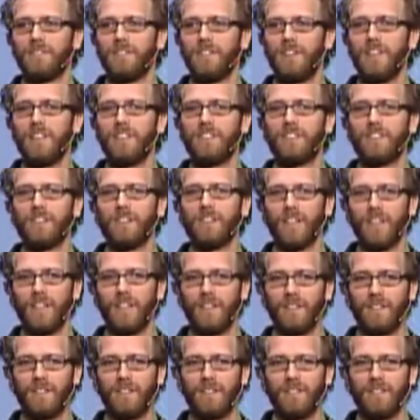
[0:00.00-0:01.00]
instantly.
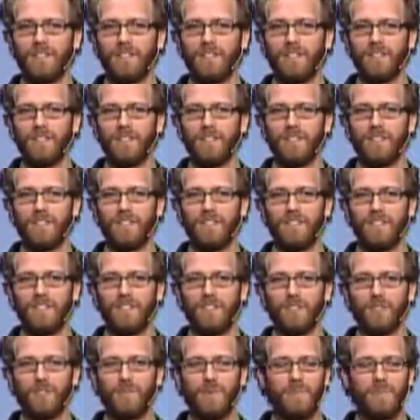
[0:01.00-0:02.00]

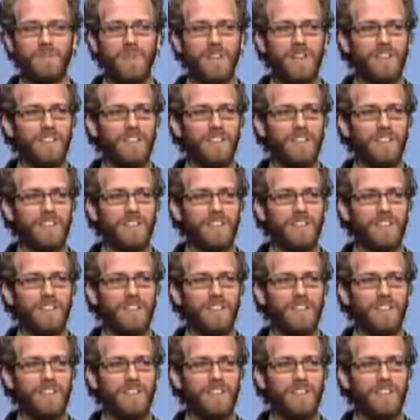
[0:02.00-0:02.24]
There's been many